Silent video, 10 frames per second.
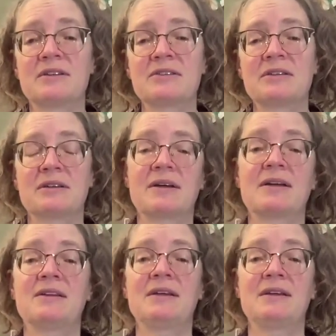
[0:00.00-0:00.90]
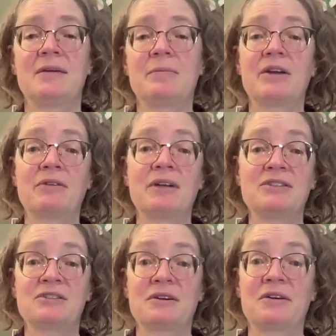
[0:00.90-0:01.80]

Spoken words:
Because I think it might reach